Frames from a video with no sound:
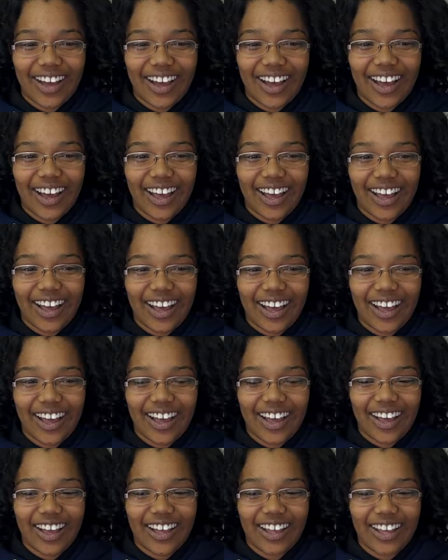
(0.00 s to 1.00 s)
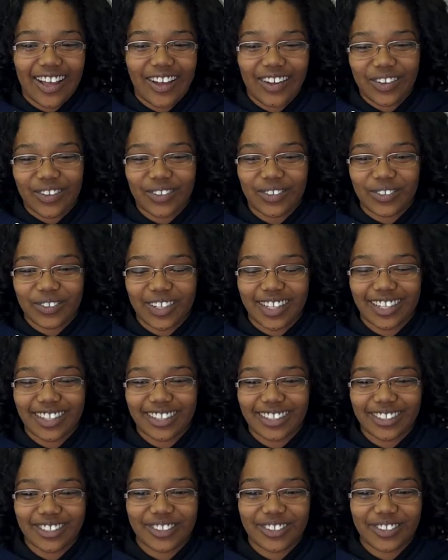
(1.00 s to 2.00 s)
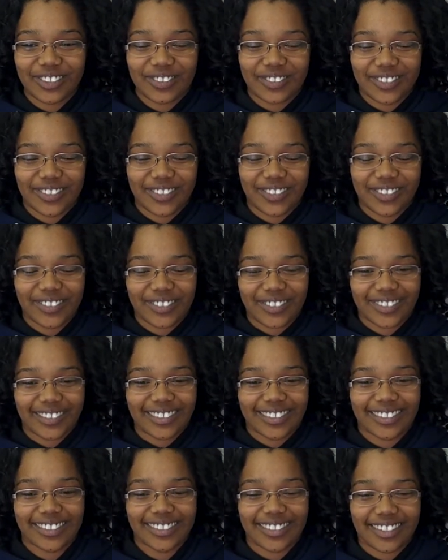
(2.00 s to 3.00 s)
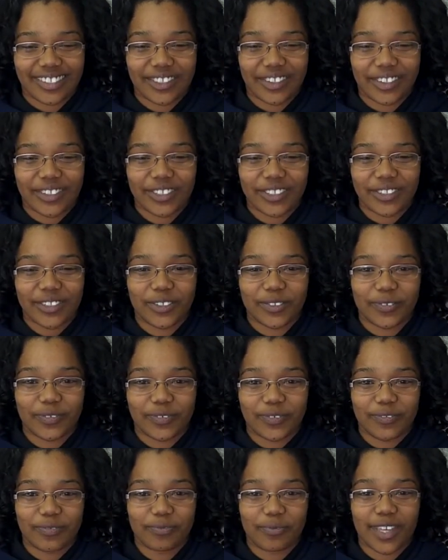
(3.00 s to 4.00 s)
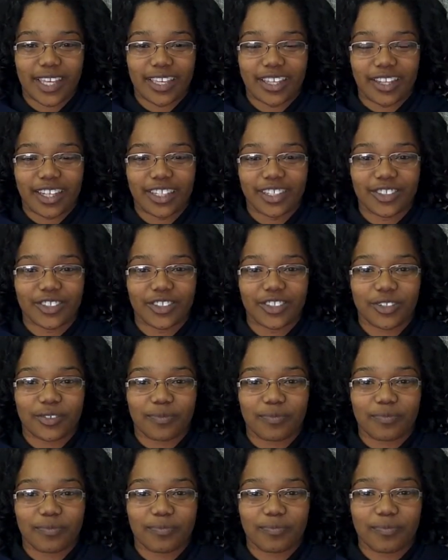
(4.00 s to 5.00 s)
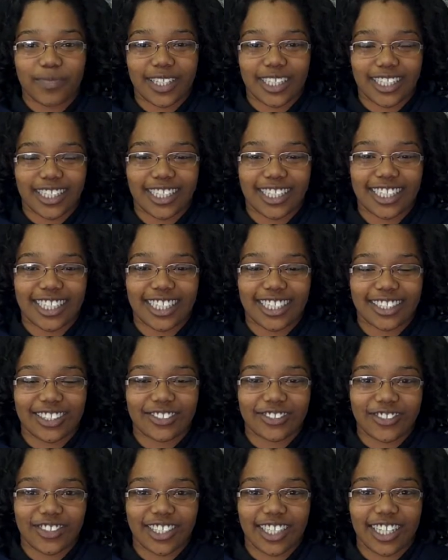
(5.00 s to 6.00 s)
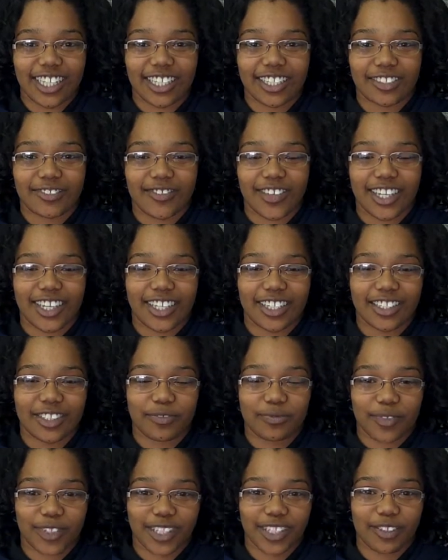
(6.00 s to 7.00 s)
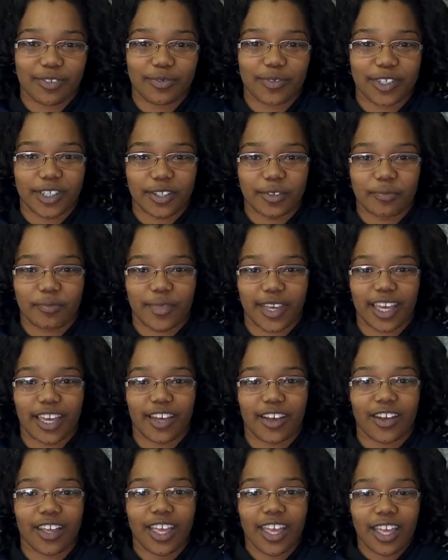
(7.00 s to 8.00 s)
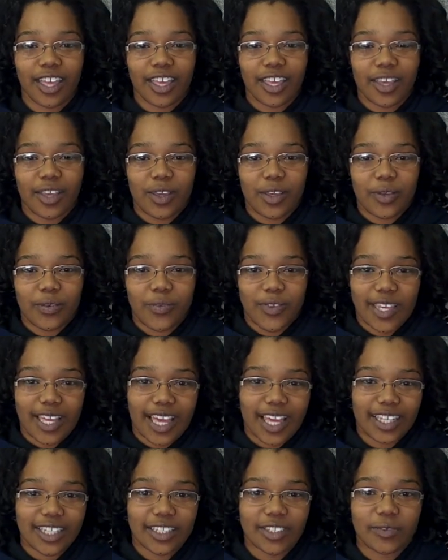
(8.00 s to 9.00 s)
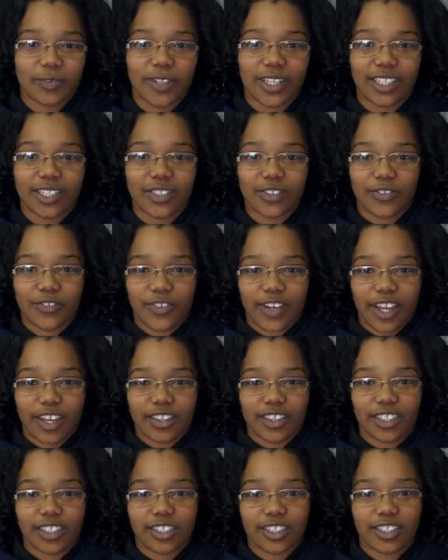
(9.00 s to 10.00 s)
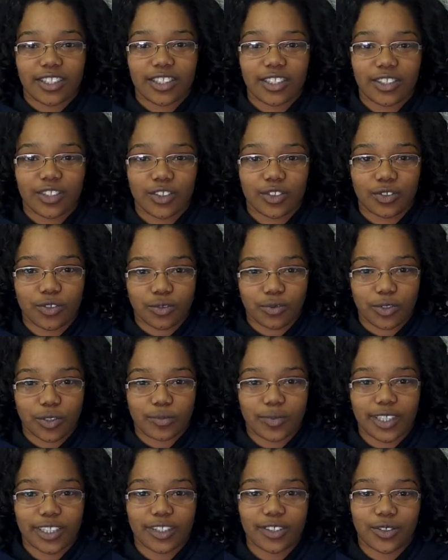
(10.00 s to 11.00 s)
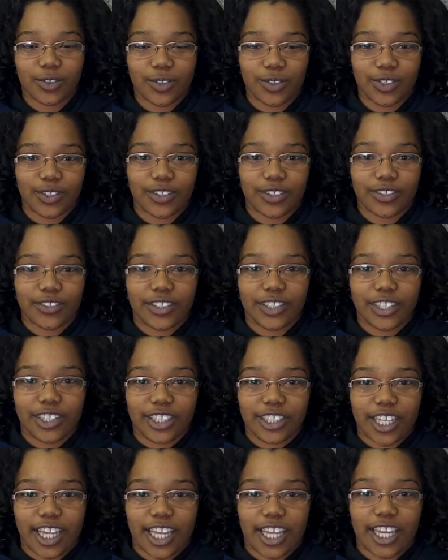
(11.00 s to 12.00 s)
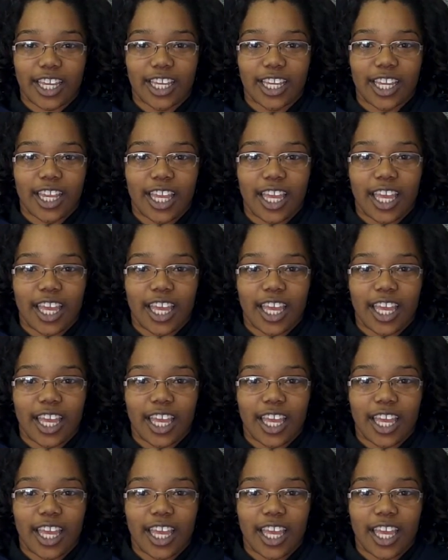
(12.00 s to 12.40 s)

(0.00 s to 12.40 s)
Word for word: under? Oh, under the uh, under the uh, under the bludgeonings of chance, my head is bloody, but I'm bowed. Beyond this place of wrath and looms but the horror of the shade,